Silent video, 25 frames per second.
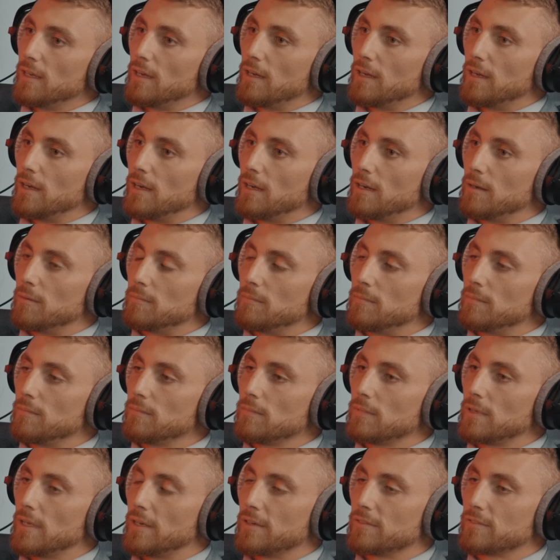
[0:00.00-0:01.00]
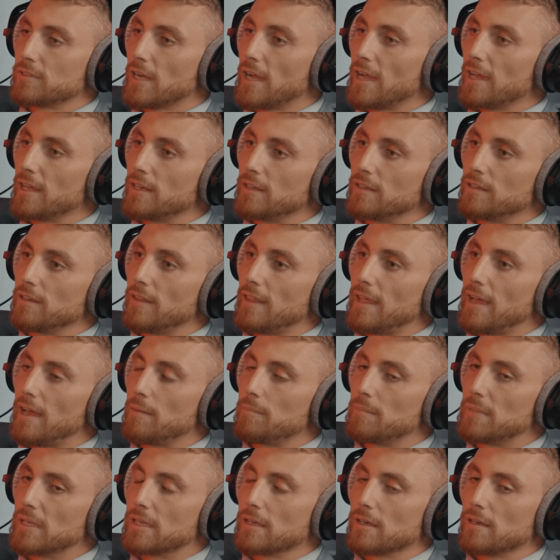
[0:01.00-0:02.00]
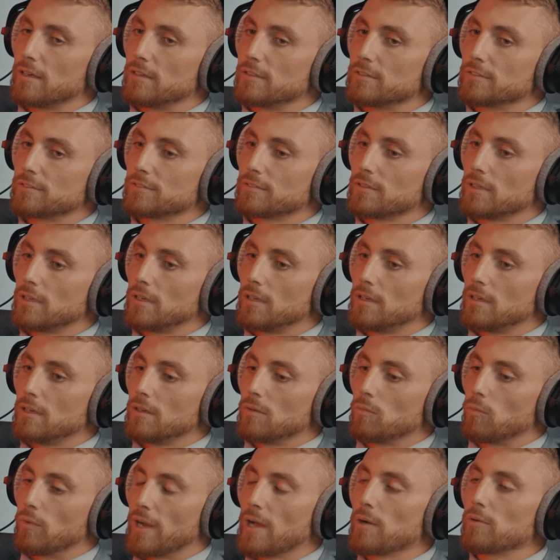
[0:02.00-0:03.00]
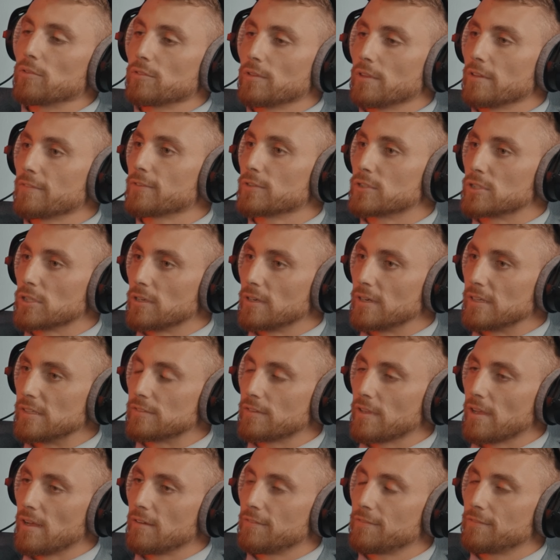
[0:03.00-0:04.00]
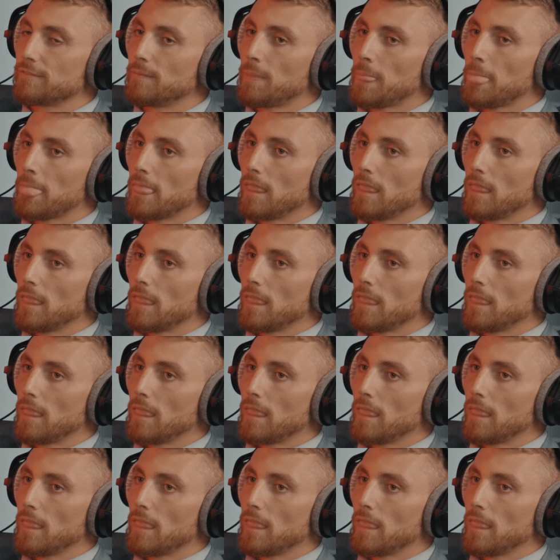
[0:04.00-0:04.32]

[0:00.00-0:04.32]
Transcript: um, and tie it into that because when I was in the fraternity stuff,